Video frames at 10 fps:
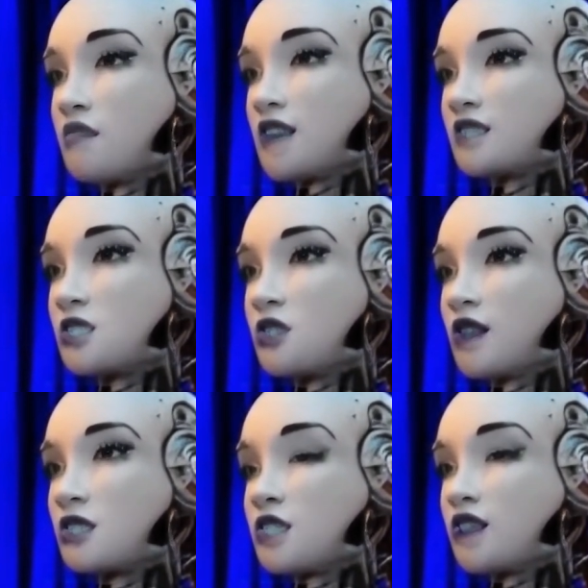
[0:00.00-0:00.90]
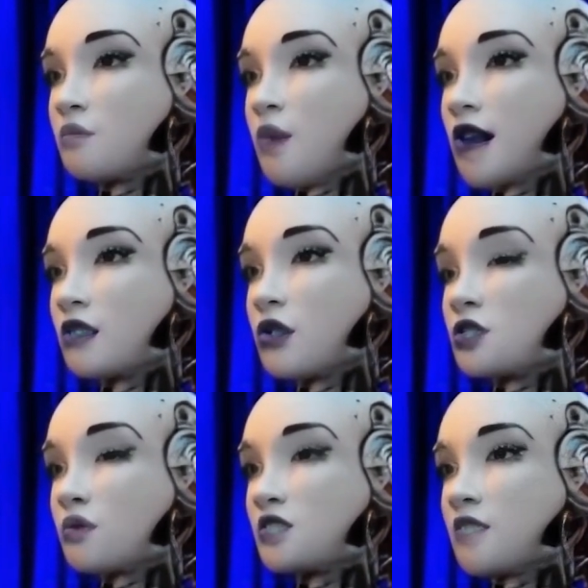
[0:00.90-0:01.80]
Instructs the compiler
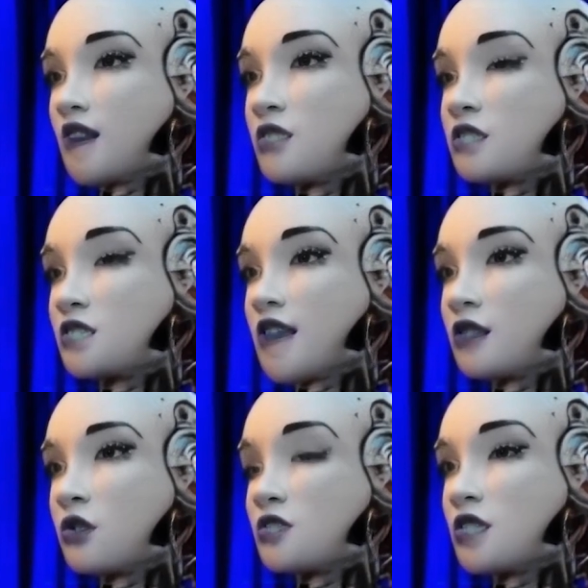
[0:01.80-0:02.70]
to respect the standards